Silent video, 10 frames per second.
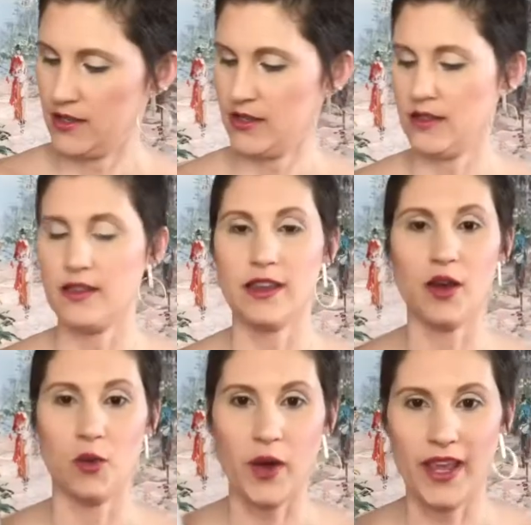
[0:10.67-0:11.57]
the
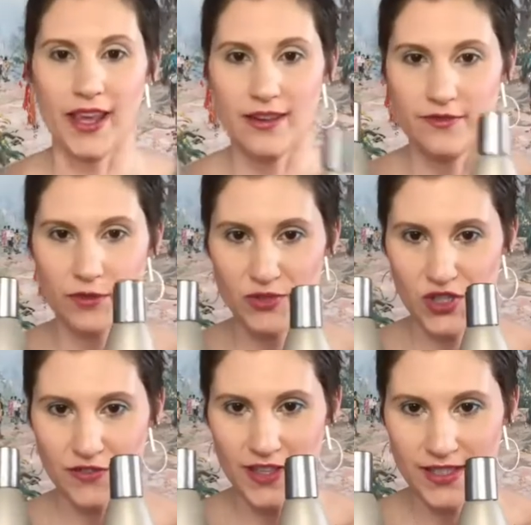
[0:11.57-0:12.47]
Awaken from
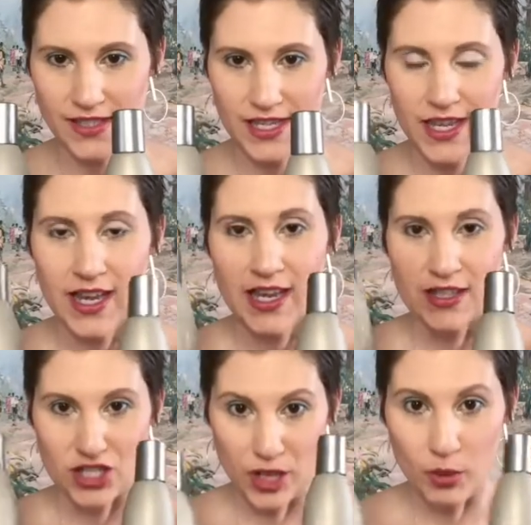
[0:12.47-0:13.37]
Surface, the
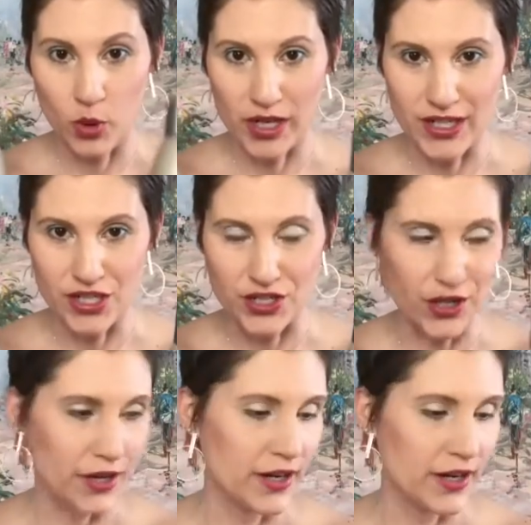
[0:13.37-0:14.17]
shampoo and conditioner.